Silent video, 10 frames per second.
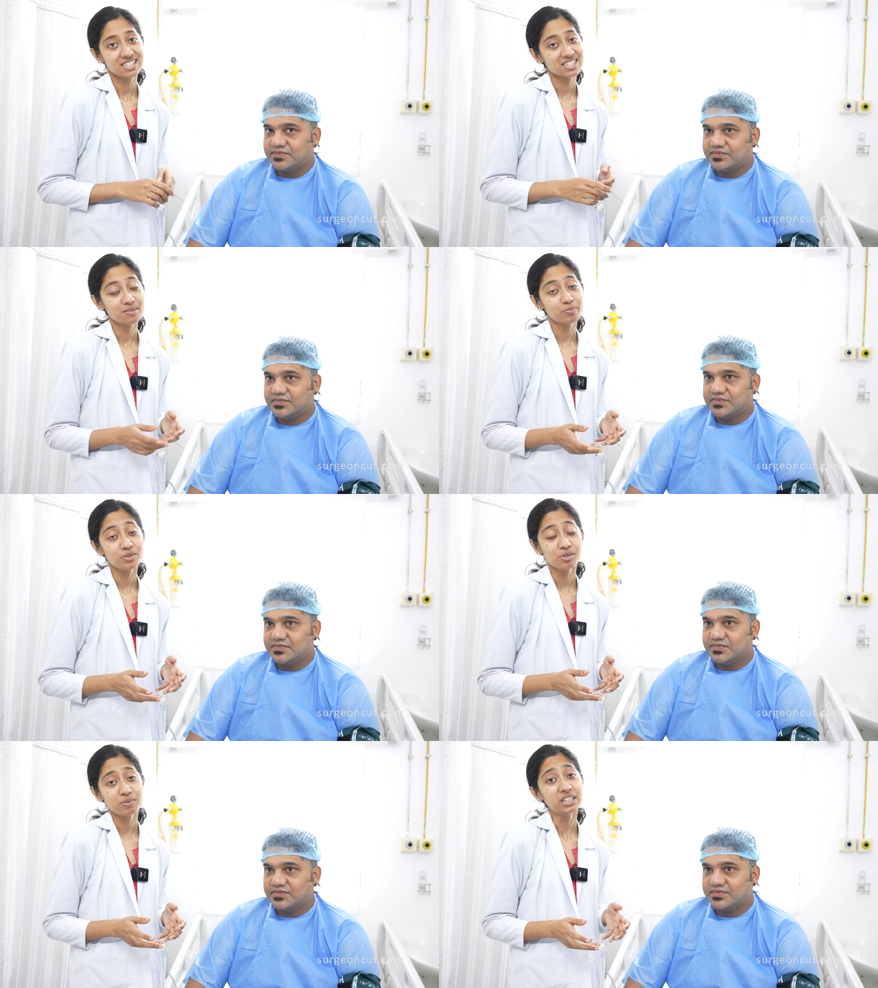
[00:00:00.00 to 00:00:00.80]
Speaker 1: It's
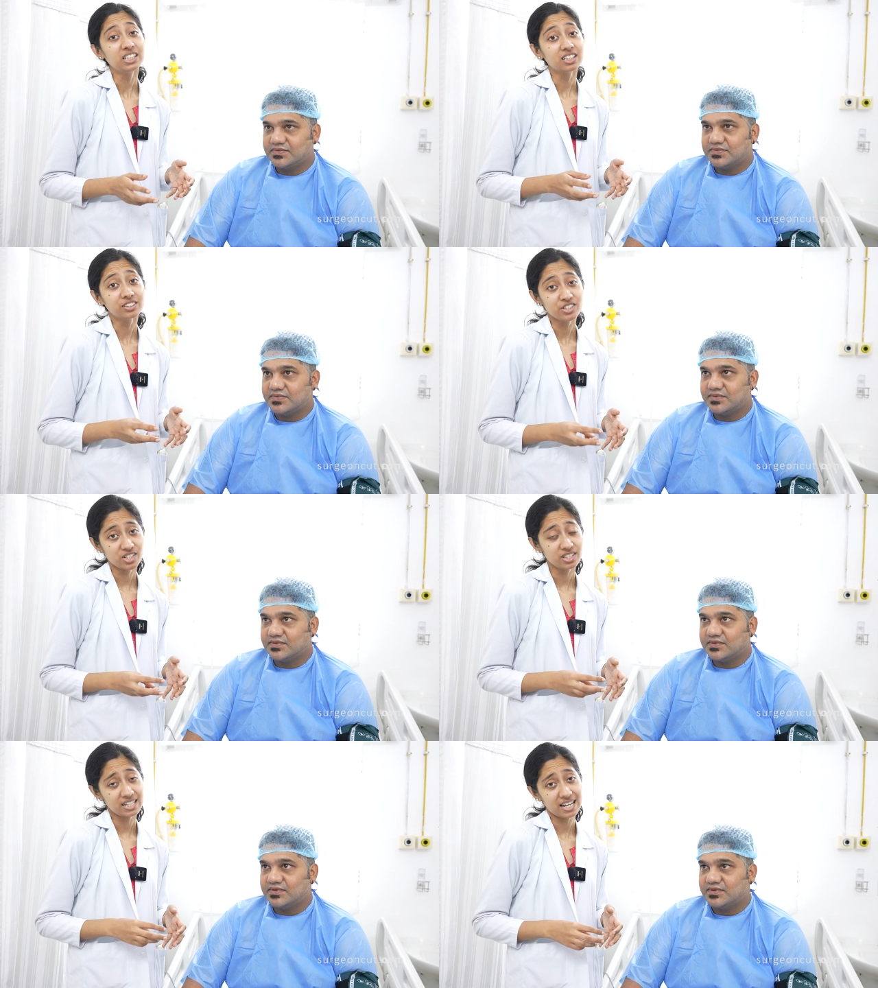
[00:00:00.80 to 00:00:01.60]
supposed to be a
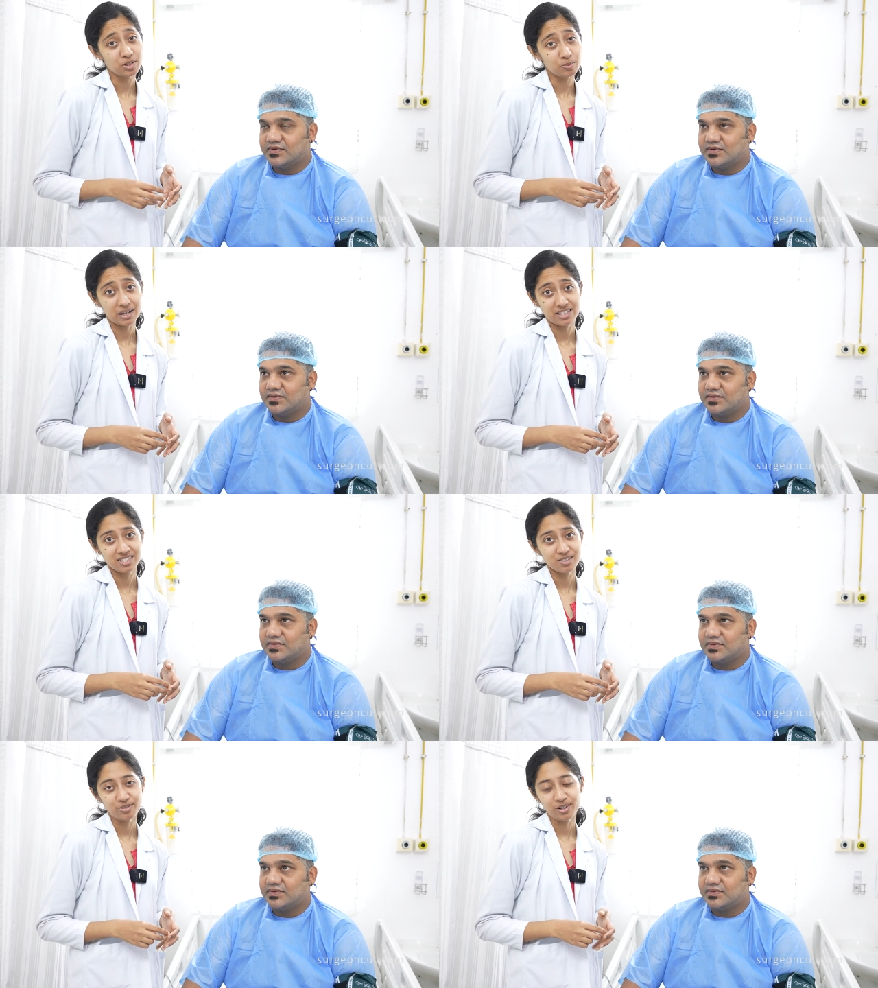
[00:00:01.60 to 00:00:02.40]
tertiary
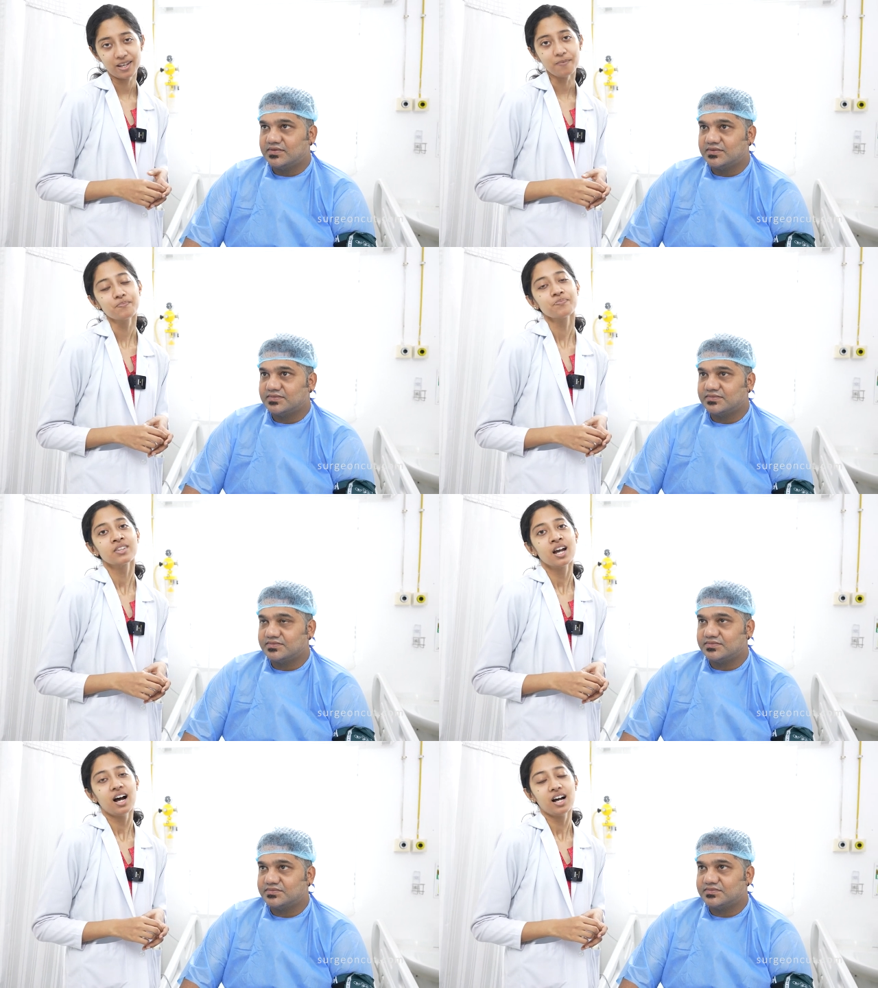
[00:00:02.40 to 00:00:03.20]
rhinoplasty for him.
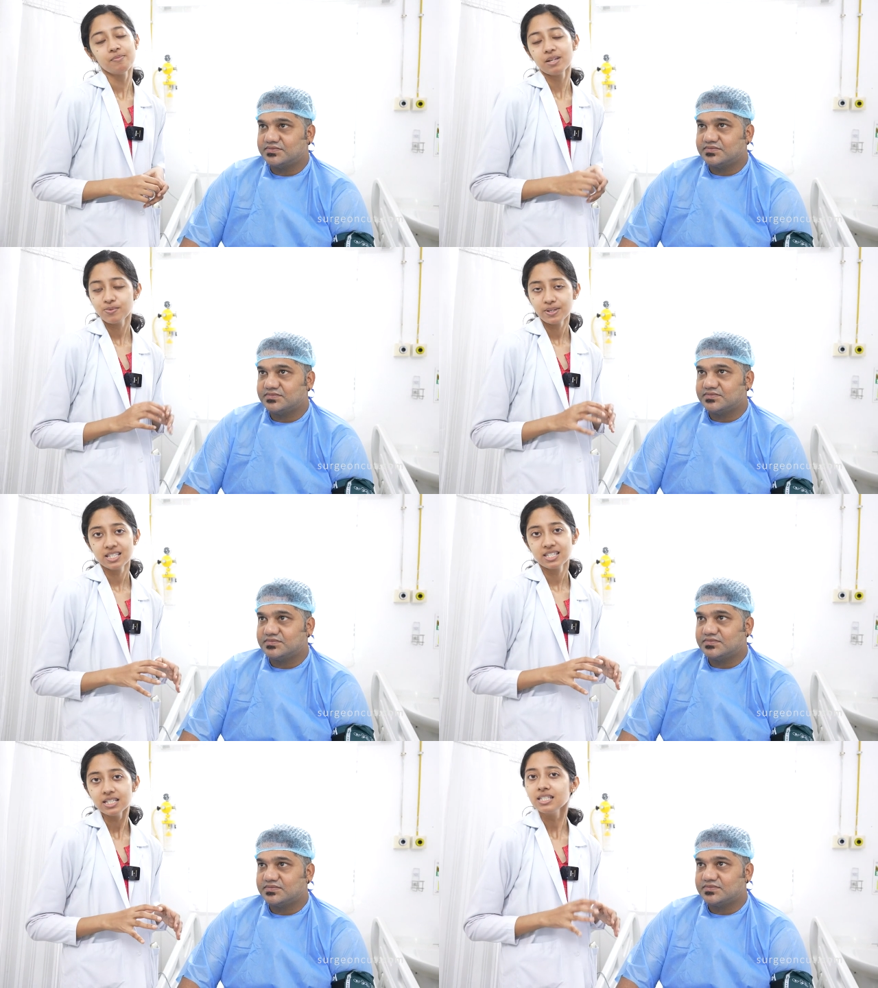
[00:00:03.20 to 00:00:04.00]
As we
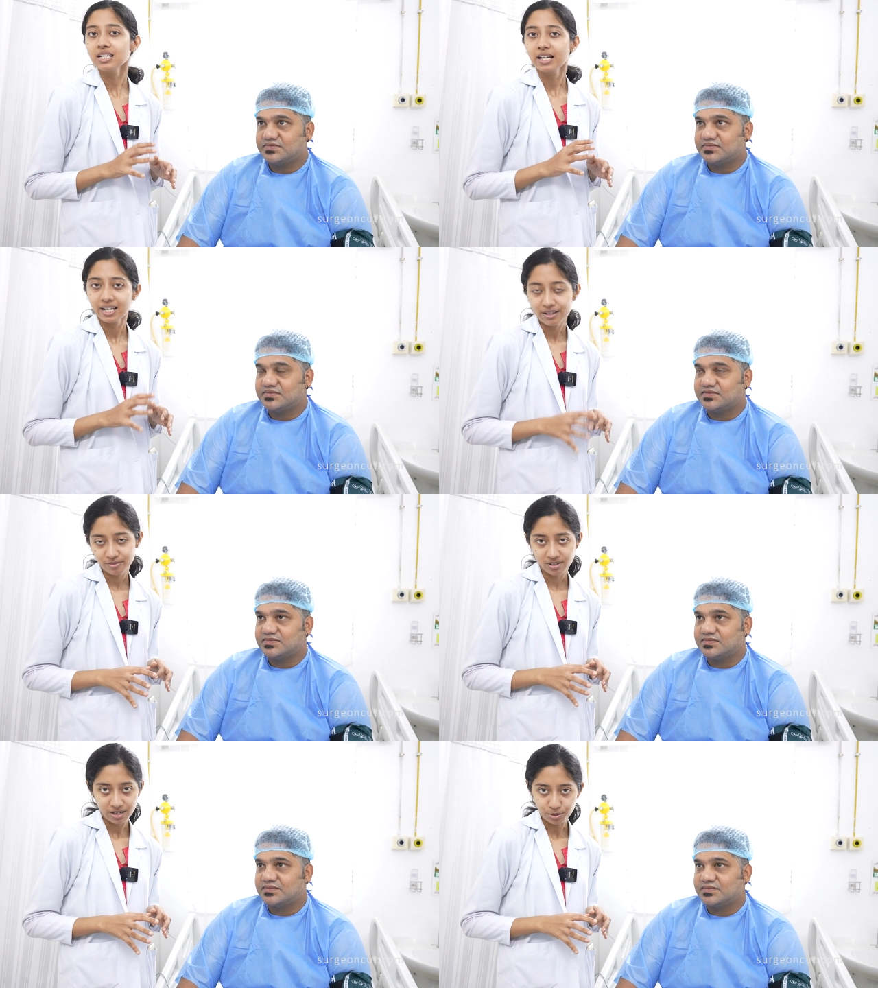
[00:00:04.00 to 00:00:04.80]
can see, it's a
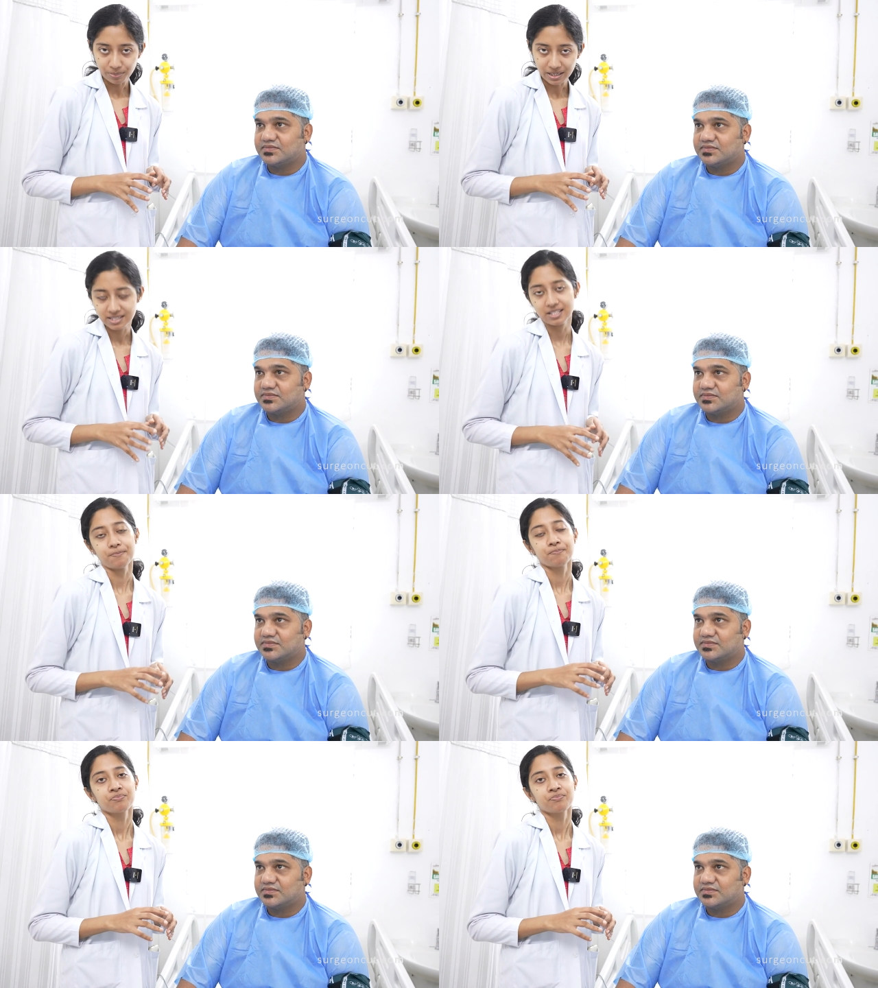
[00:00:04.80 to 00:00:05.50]
cleft rhinoplasty.